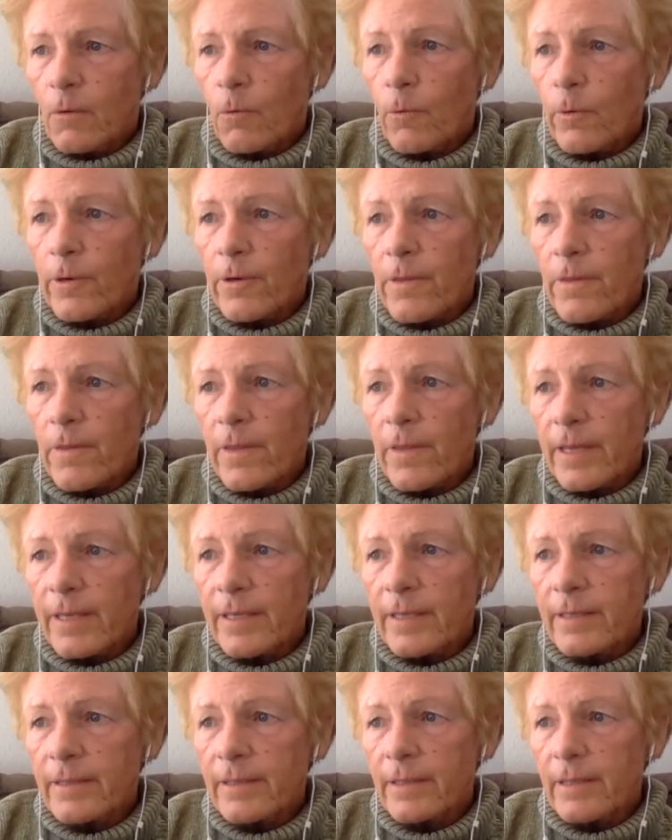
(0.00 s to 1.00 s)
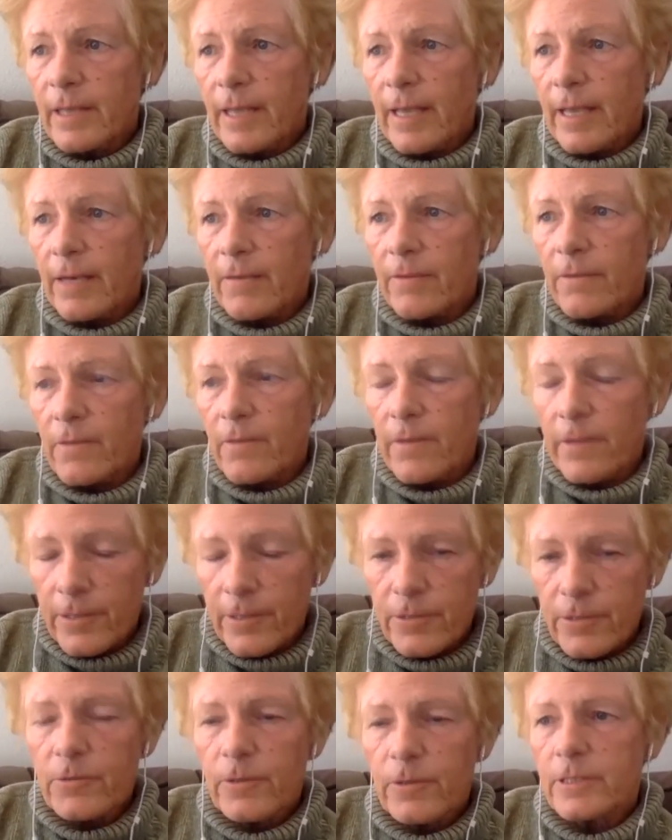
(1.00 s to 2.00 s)
where they have
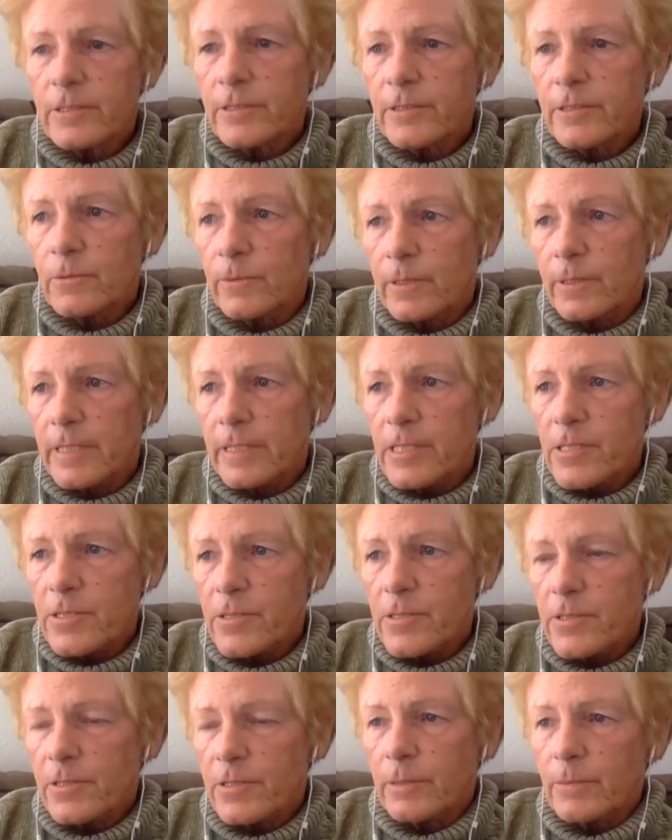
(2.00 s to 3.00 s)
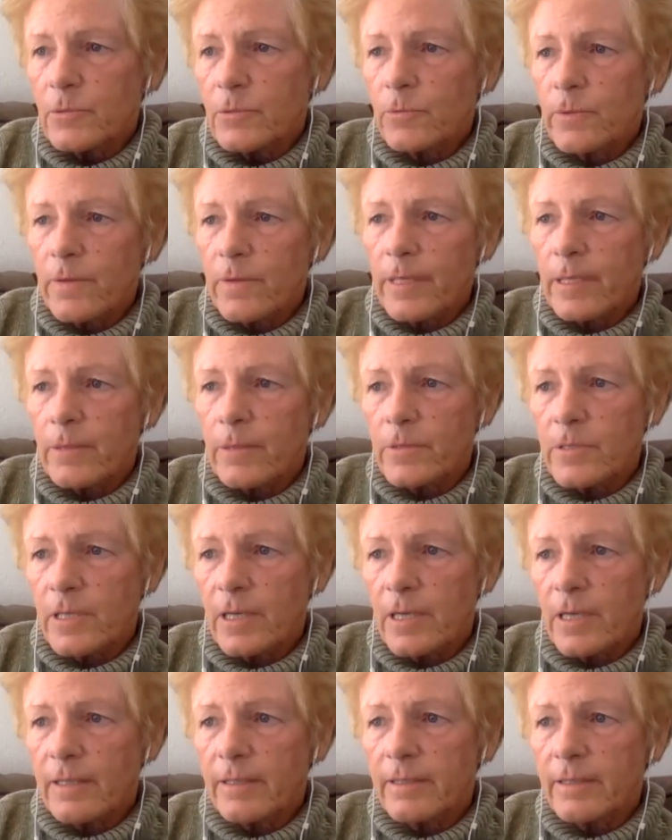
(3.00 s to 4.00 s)
their trusted relationships where they
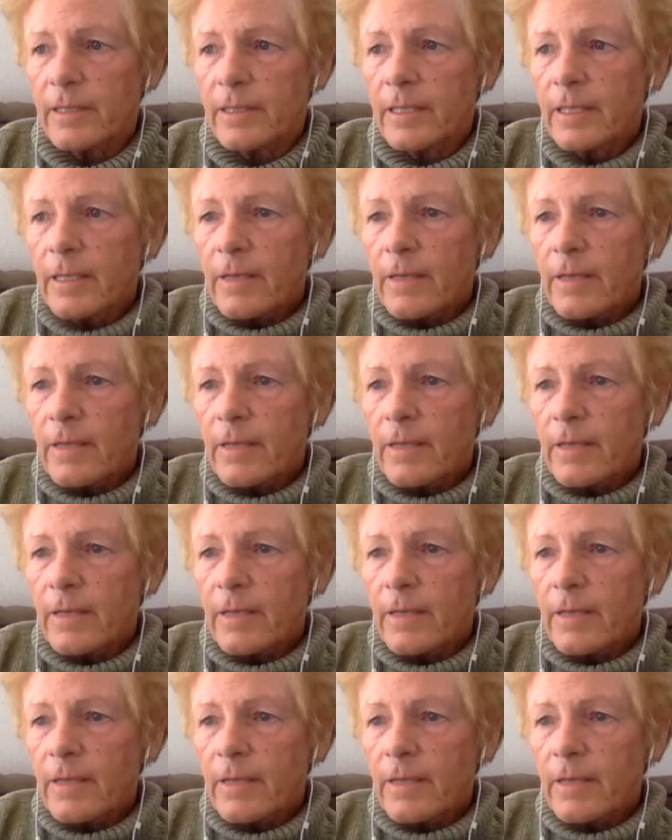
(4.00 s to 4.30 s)
reside.